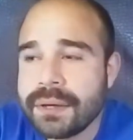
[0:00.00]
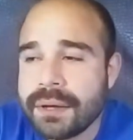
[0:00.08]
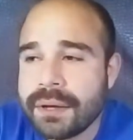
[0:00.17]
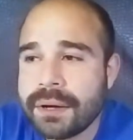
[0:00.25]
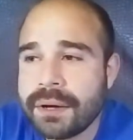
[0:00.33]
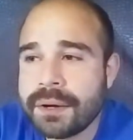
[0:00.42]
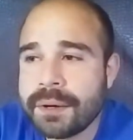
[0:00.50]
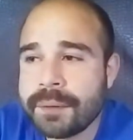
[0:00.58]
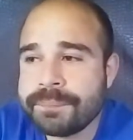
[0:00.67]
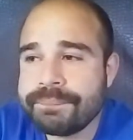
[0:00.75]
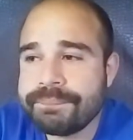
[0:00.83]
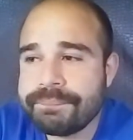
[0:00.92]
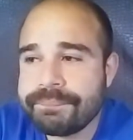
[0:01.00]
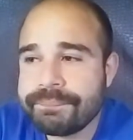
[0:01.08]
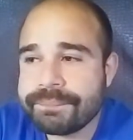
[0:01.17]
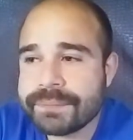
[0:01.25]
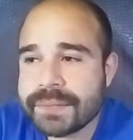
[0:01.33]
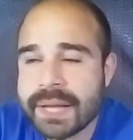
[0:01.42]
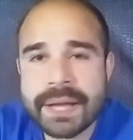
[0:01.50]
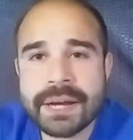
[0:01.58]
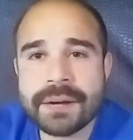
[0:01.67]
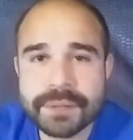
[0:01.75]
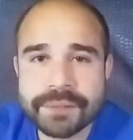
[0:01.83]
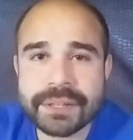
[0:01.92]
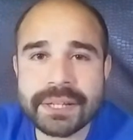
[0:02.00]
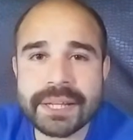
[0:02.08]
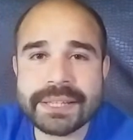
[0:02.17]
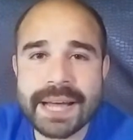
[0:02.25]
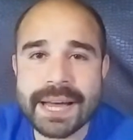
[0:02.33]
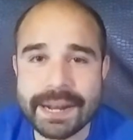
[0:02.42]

Um and I'm living like that,